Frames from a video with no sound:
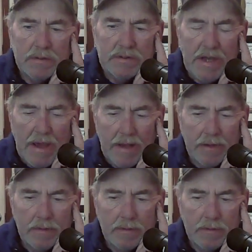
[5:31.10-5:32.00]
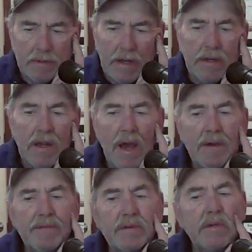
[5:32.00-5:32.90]
10, nine and a
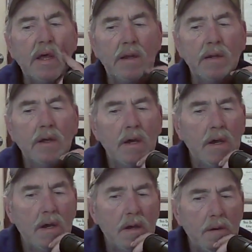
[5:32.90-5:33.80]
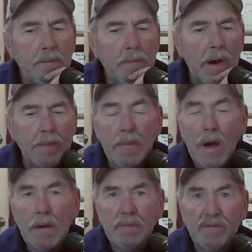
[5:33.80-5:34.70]
half or 10, my
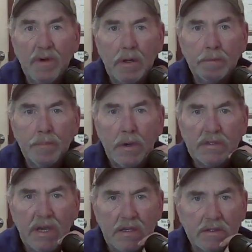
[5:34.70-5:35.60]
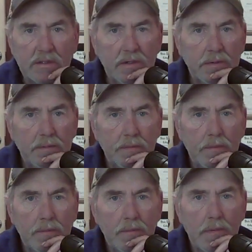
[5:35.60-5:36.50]
mom developed breast cancer.
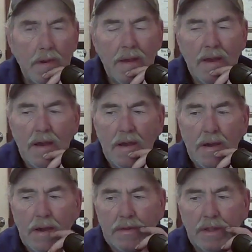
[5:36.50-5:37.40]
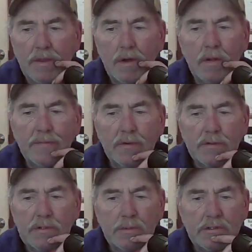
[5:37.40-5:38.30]
And they thought at
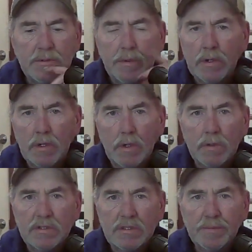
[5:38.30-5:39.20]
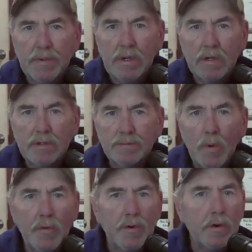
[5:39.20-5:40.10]
first it was tuberculosis because
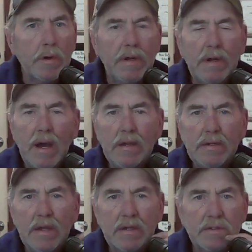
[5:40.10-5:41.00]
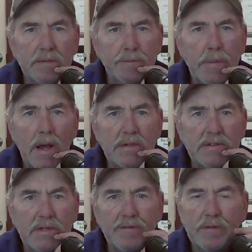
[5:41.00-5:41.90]
both her and I tested
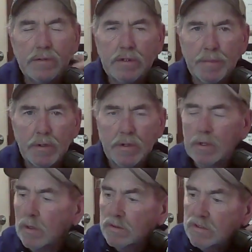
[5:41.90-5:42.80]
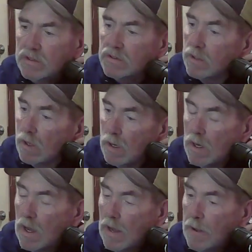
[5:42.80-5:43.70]
positive for tuberculosis.
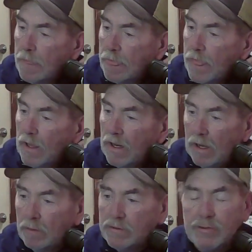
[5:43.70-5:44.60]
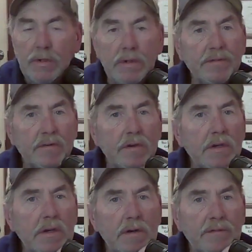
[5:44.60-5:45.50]
And I was treated for a
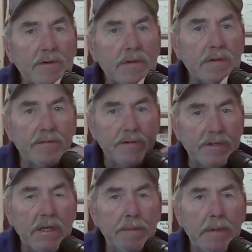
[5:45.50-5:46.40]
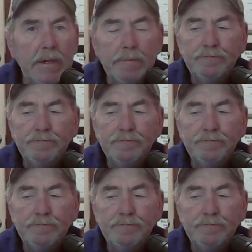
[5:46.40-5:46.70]
year for, for TB